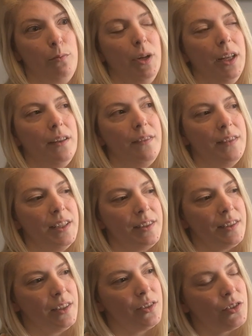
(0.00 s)
but
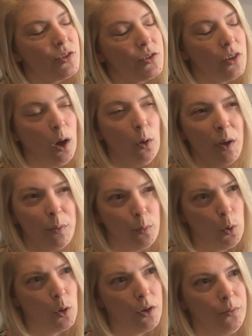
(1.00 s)
this is so
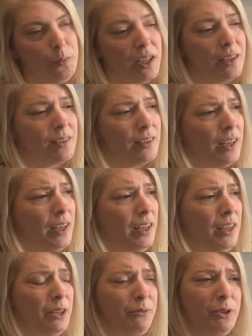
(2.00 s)
important, because
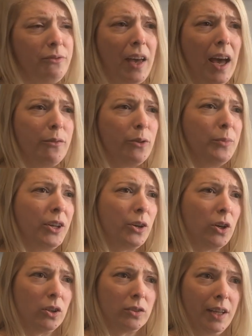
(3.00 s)
if you've ever been
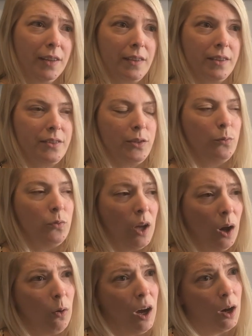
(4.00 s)
hurt like this, you
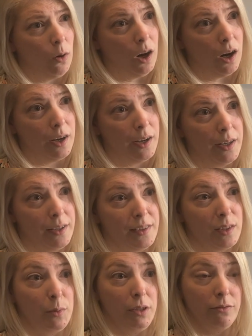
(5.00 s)
know how hard it is
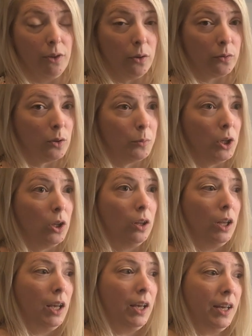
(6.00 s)
to be
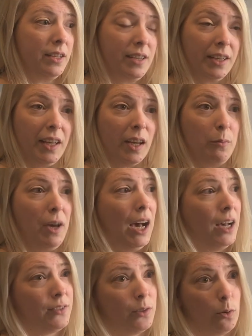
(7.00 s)
vulnerable and taking a
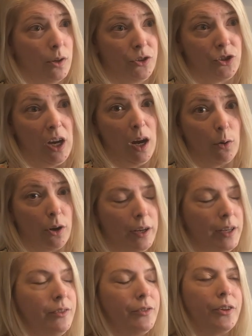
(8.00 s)
bath or a shower,
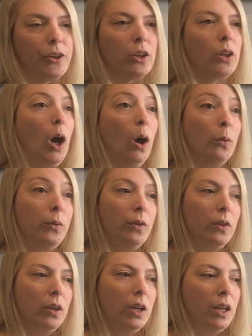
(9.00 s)
even if you're alone.
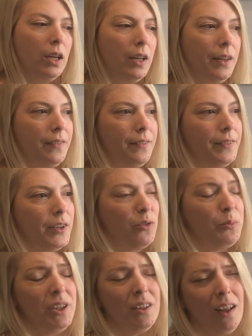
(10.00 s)
There
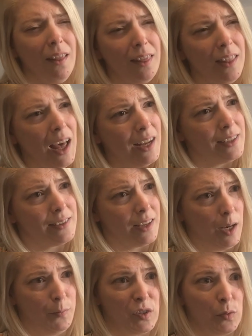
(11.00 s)
have been a lot of
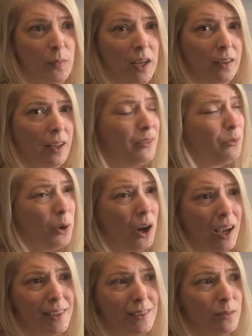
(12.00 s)
times in my life where
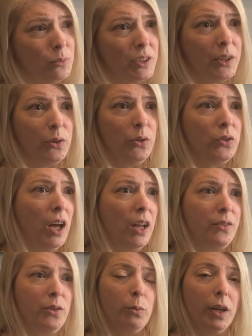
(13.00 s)
I simply could
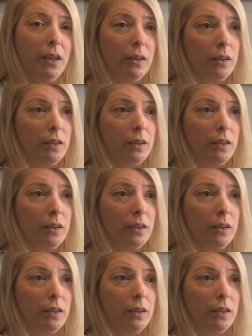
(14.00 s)
not do it.